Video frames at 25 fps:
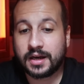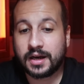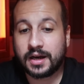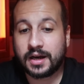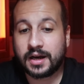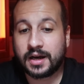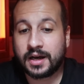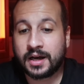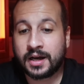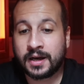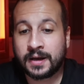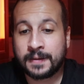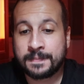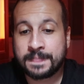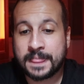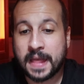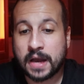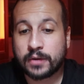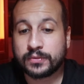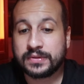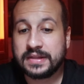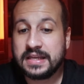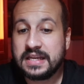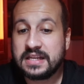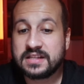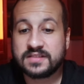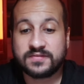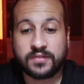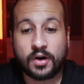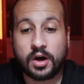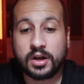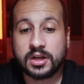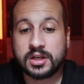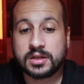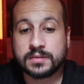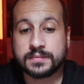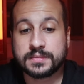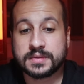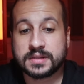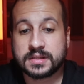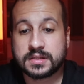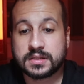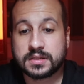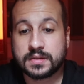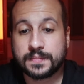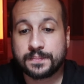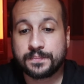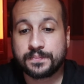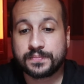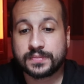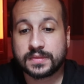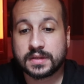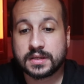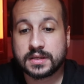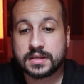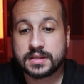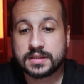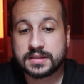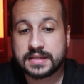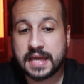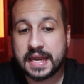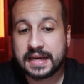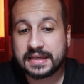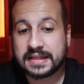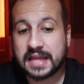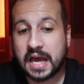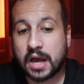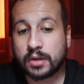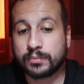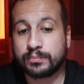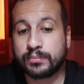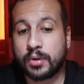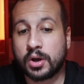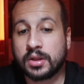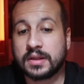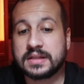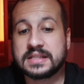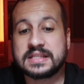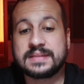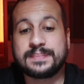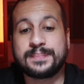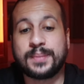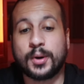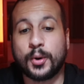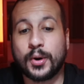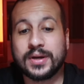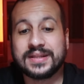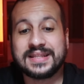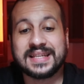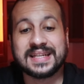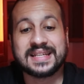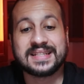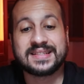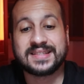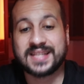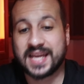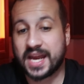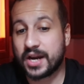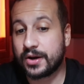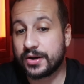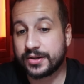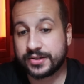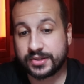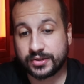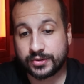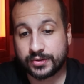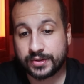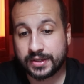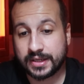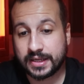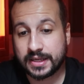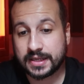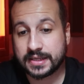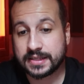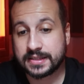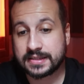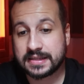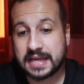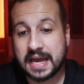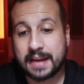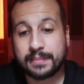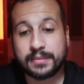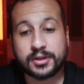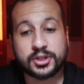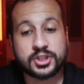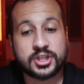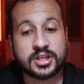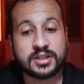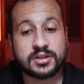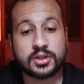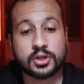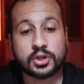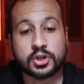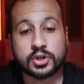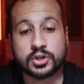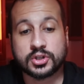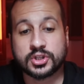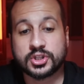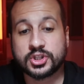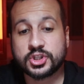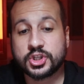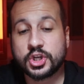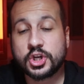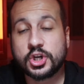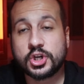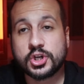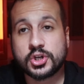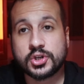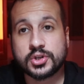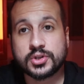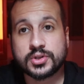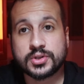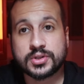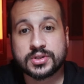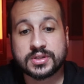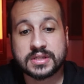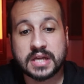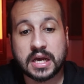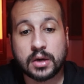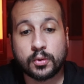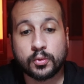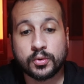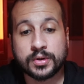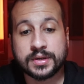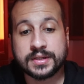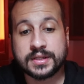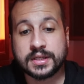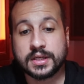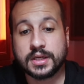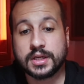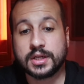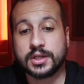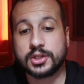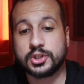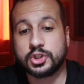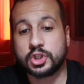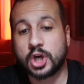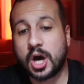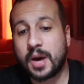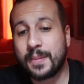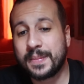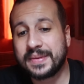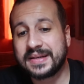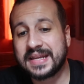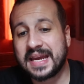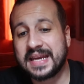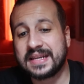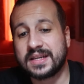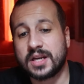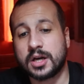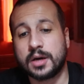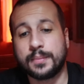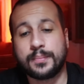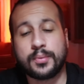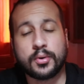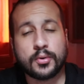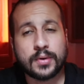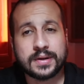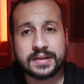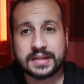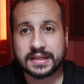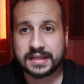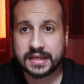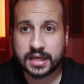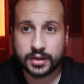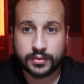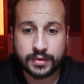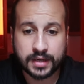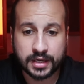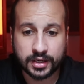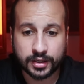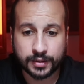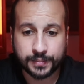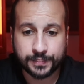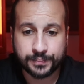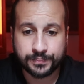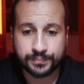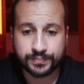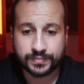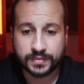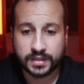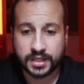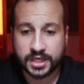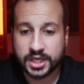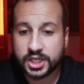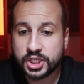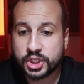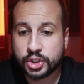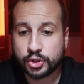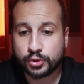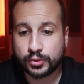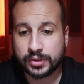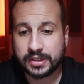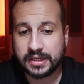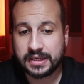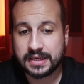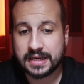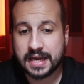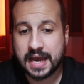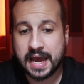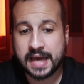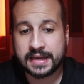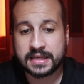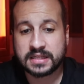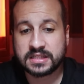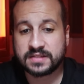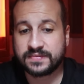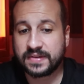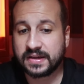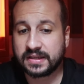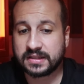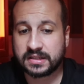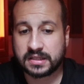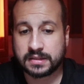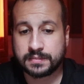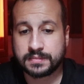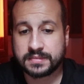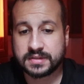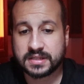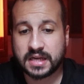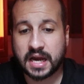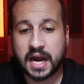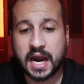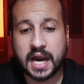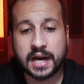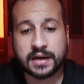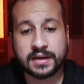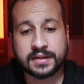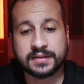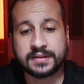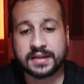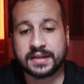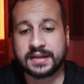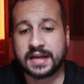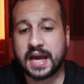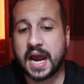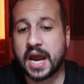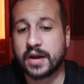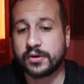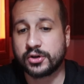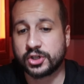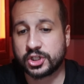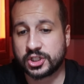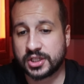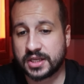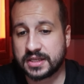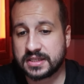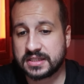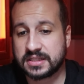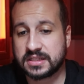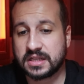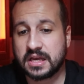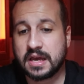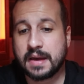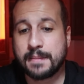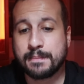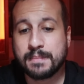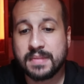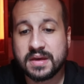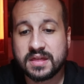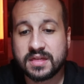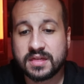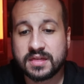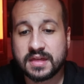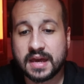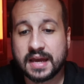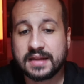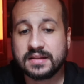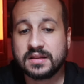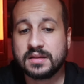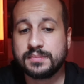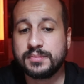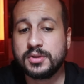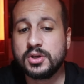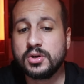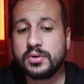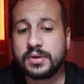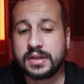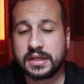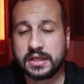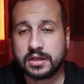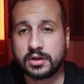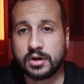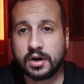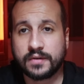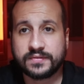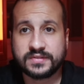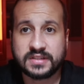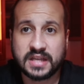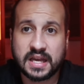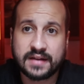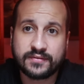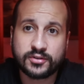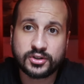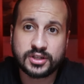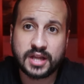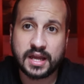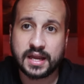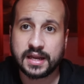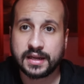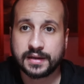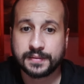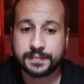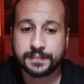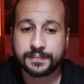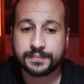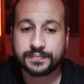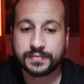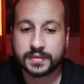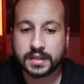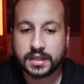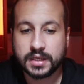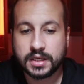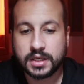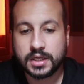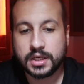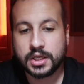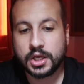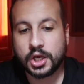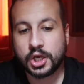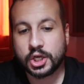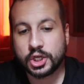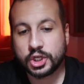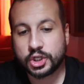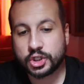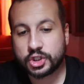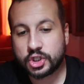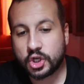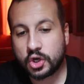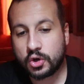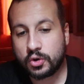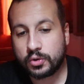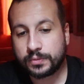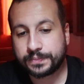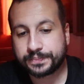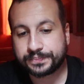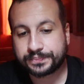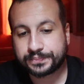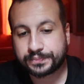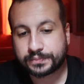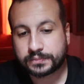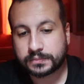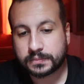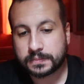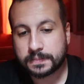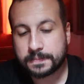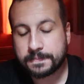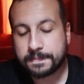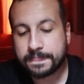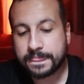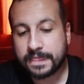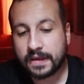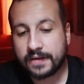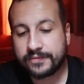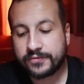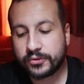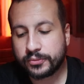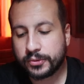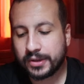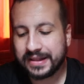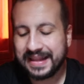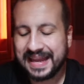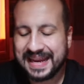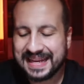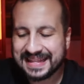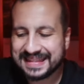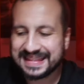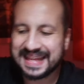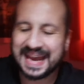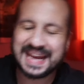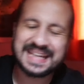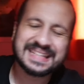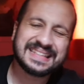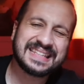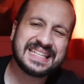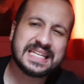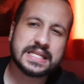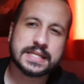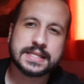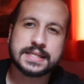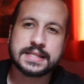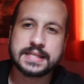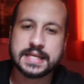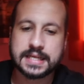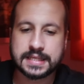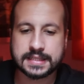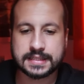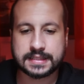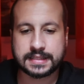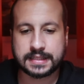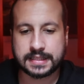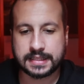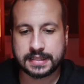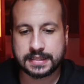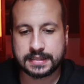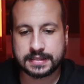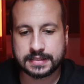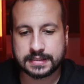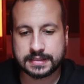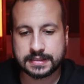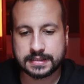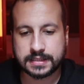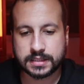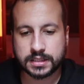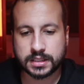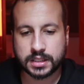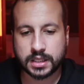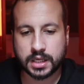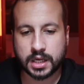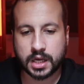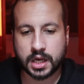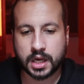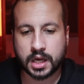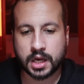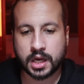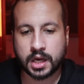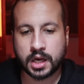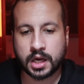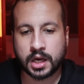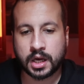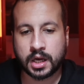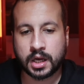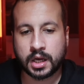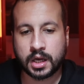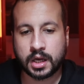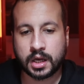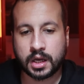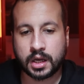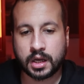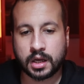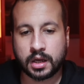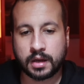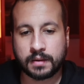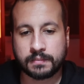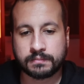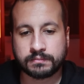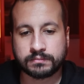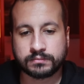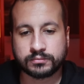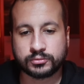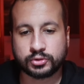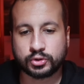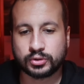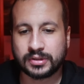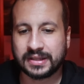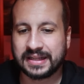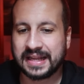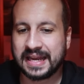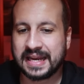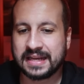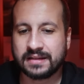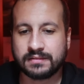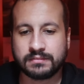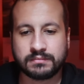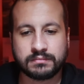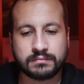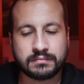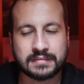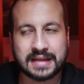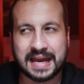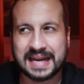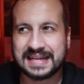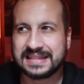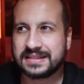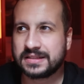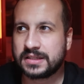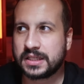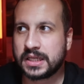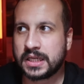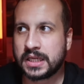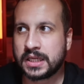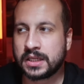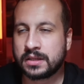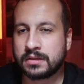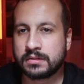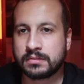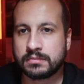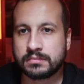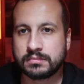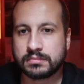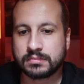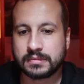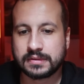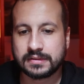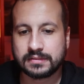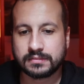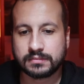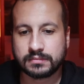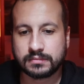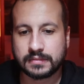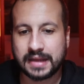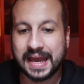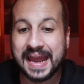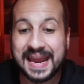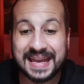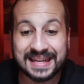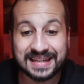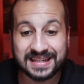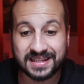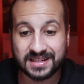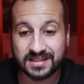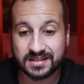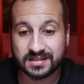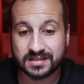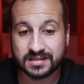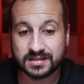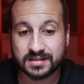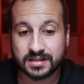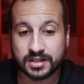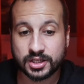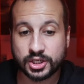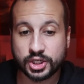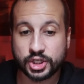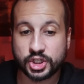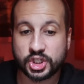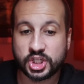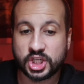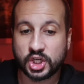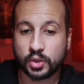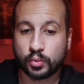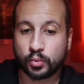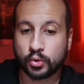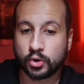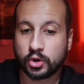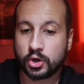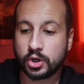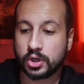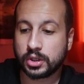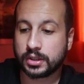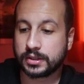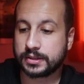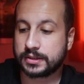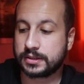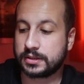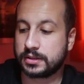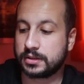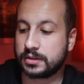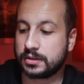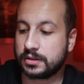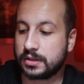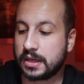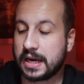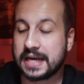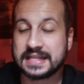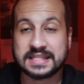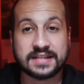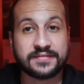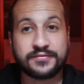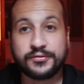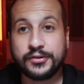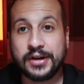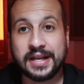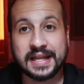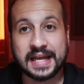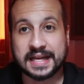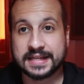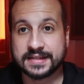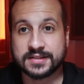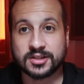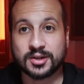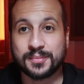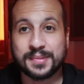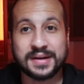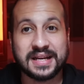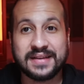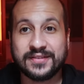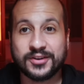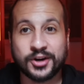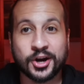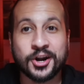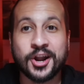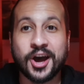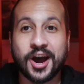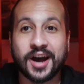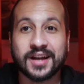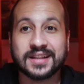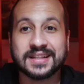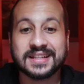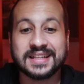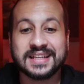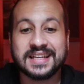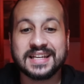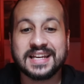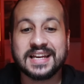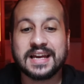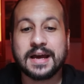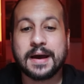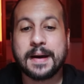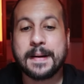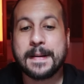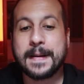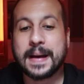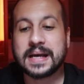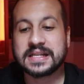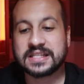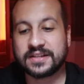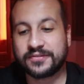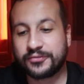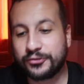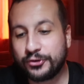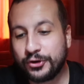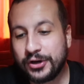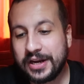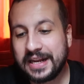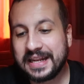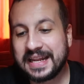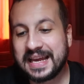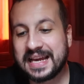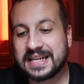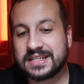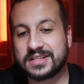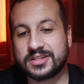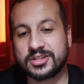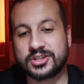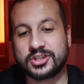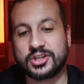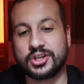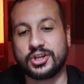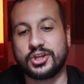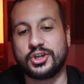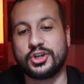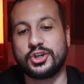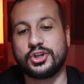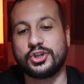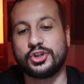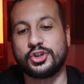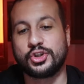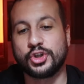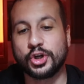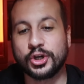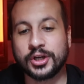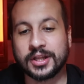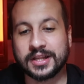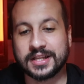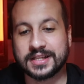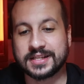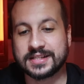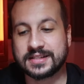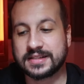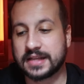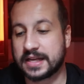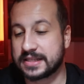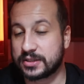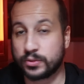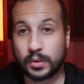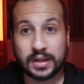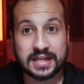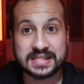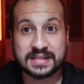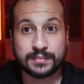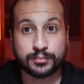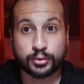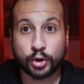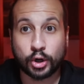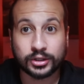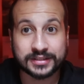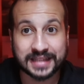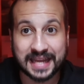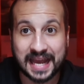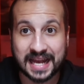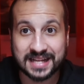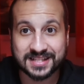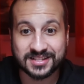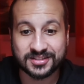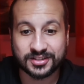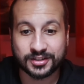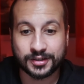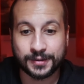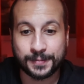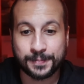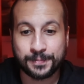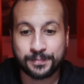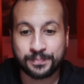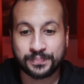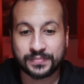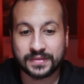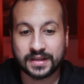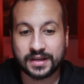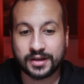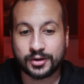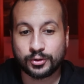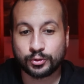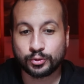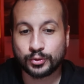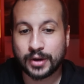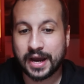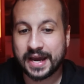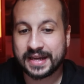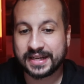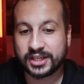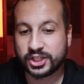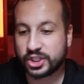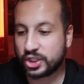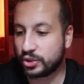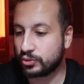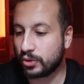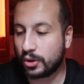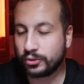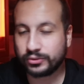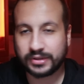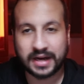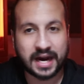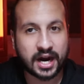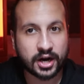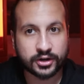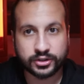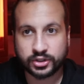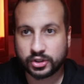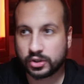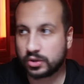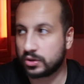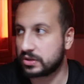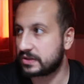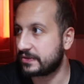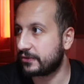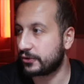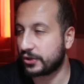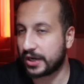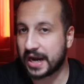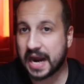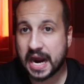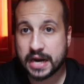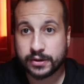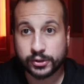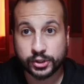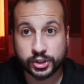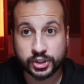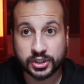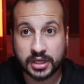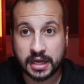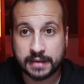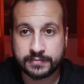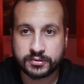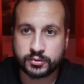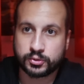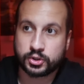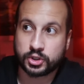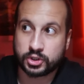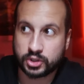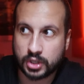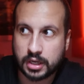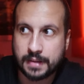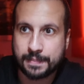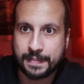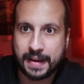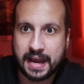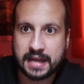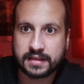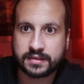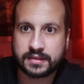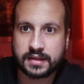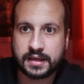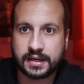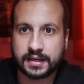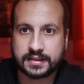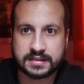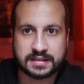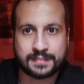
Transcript: Um, now, these volumes staked out Boland's poetic territory, establishing the concerns that would dominate her poetic career history and its victims, Ireland and Irishness, myth and the beauty of the everyday. So, from the late 1960s, um, to the late 1980s. She worked as a freelancer, believe it or not, as a freelance journalist as well as a broadcaster. Right, she wrote articles for the Irish Times, which is not a bad thing.